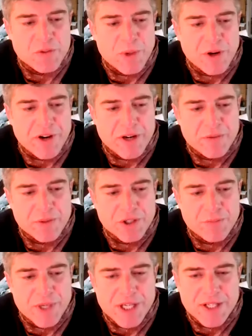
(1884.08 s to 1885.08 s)
of spirit,
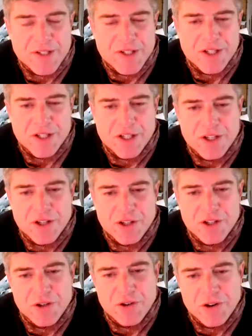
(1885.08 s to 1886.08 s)
which means that
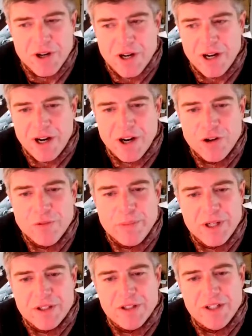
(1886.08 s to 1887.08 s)
you are
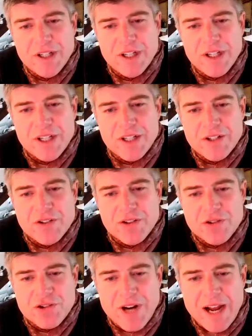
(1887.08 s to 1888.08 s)
open
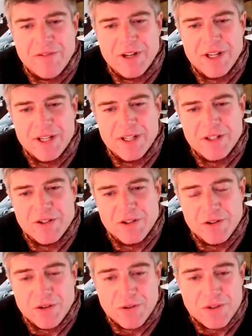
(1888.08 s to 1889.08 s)
to traveling,
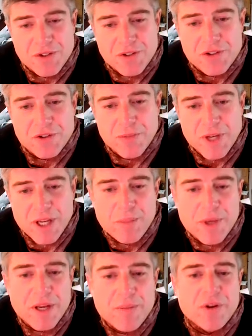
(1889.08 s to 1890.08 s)
to also to meet
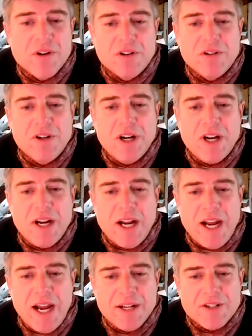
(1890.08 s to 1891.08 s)
people
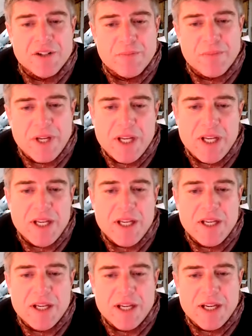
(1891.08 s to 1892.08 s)
and to
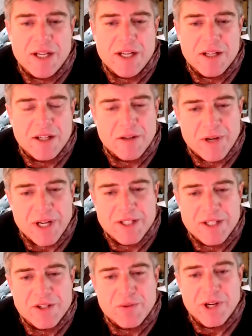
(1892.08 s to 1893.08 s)
be in the
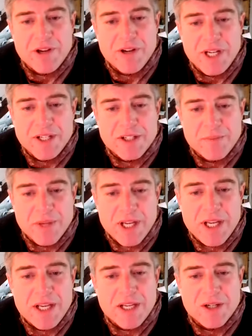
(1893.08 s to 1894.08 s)
places where you need to
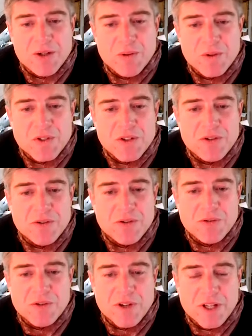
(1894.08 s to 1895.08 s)
be.
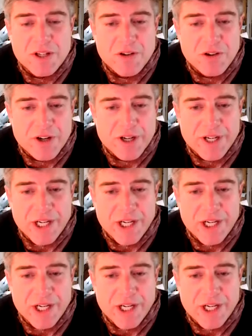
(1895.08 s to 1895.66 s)
Also, your